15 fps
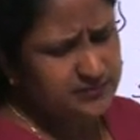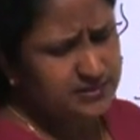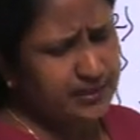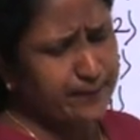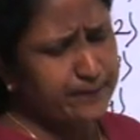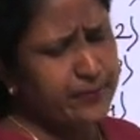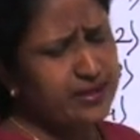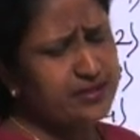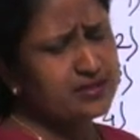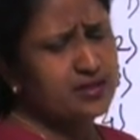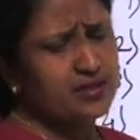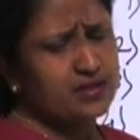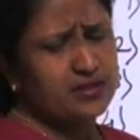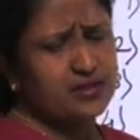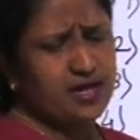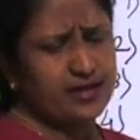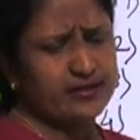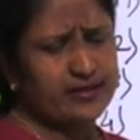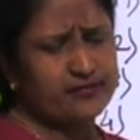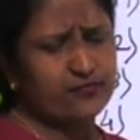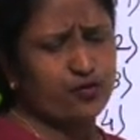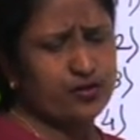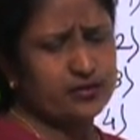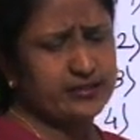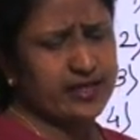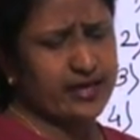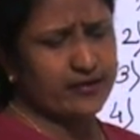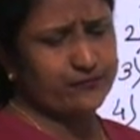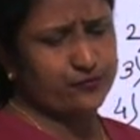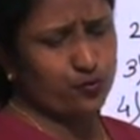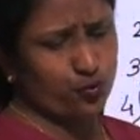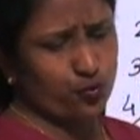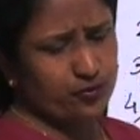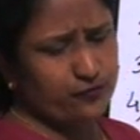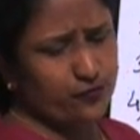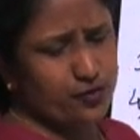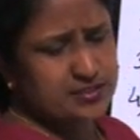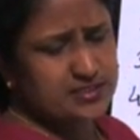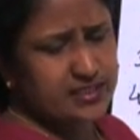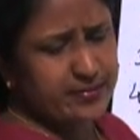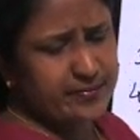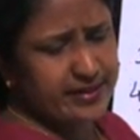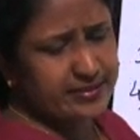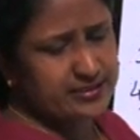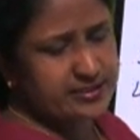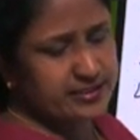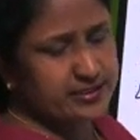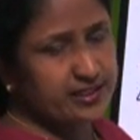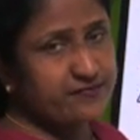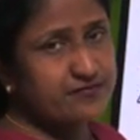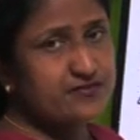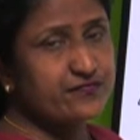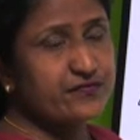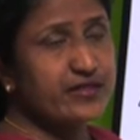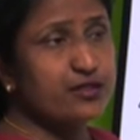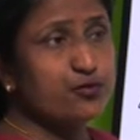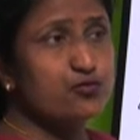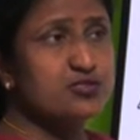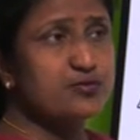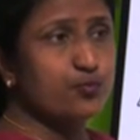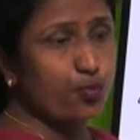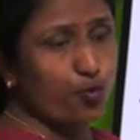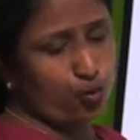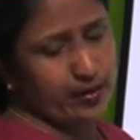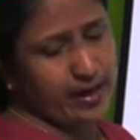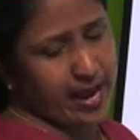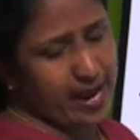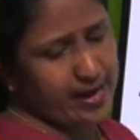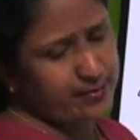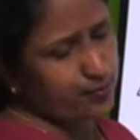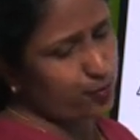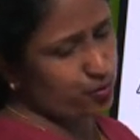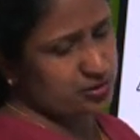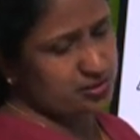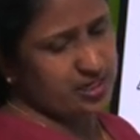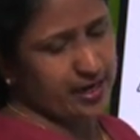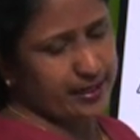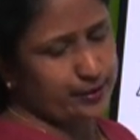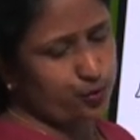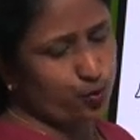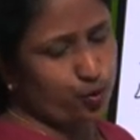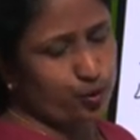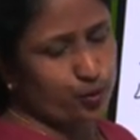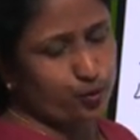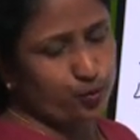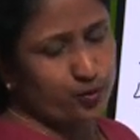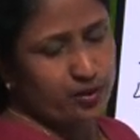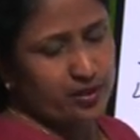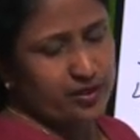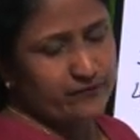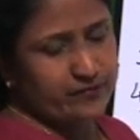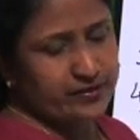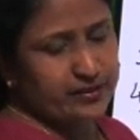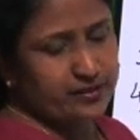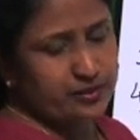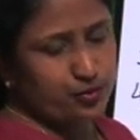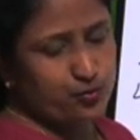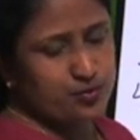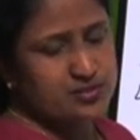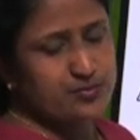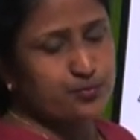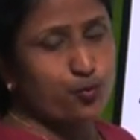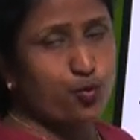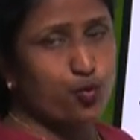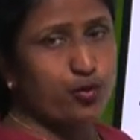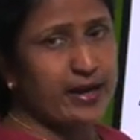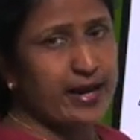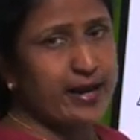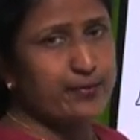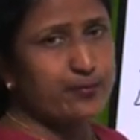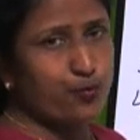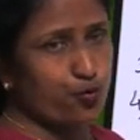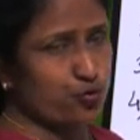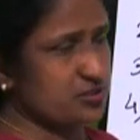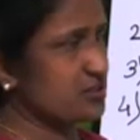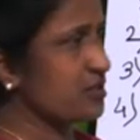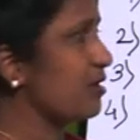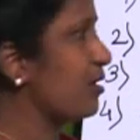But again what they have told, for some adjectives we use more and most. I told you we use more and most.